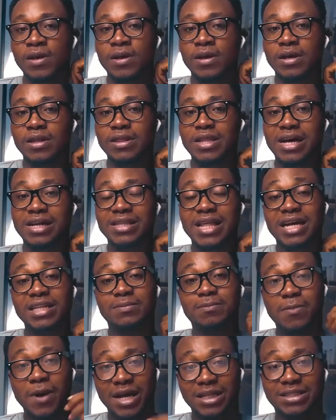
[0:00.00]

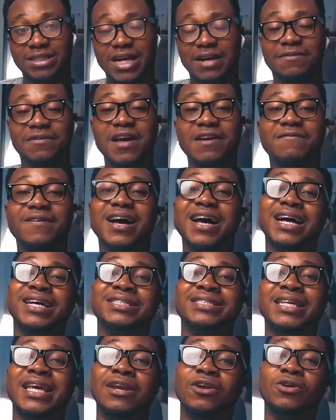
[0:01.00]
that part that Fiverr
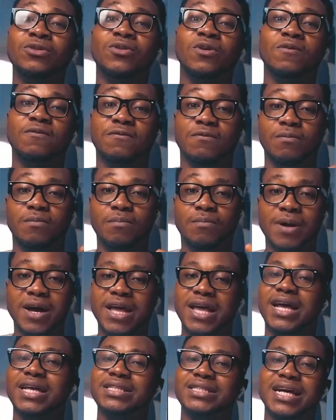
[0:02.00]
has a lot of
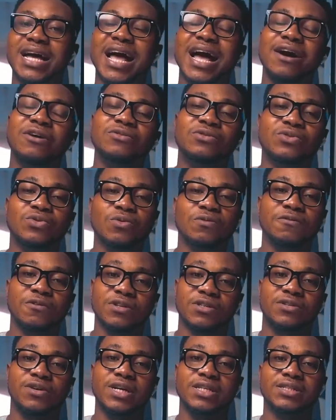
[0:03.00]
buyers that are out to
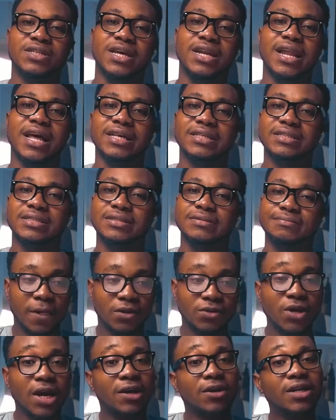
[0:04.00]
frustrate sellers.
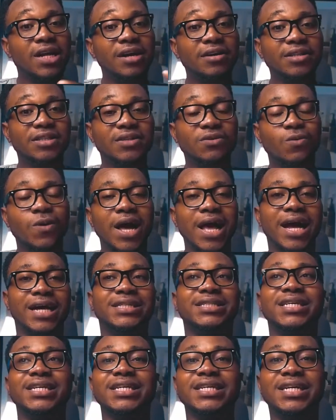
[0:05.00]
So another reason why I
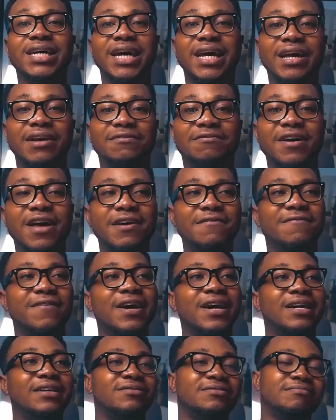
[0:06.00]
think
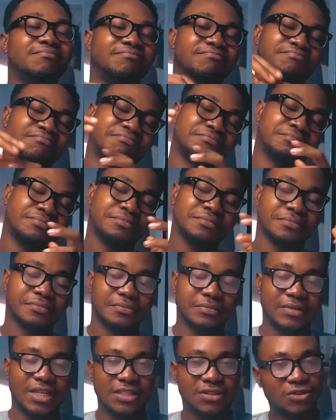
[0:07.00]
Fiverr
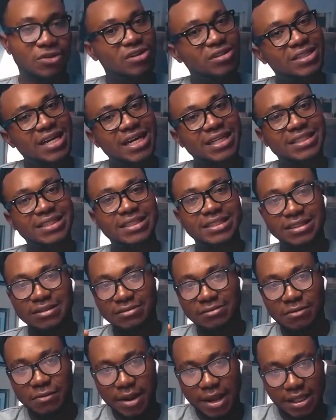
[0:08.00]
is not that
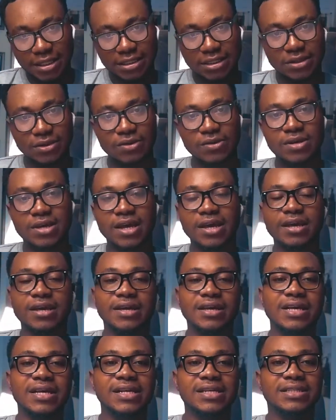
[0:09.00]
great,
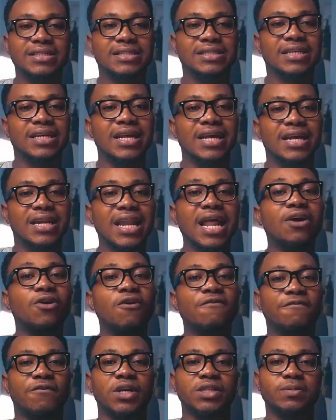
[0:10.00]
okay, is lack
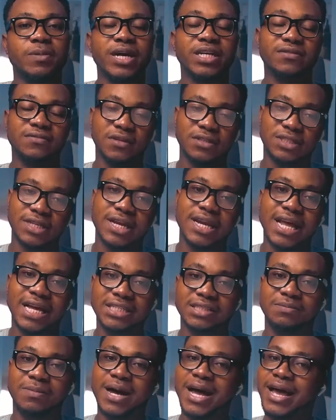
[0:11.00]
of respect for
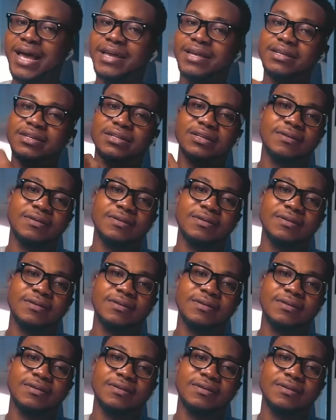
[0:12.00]
sellers by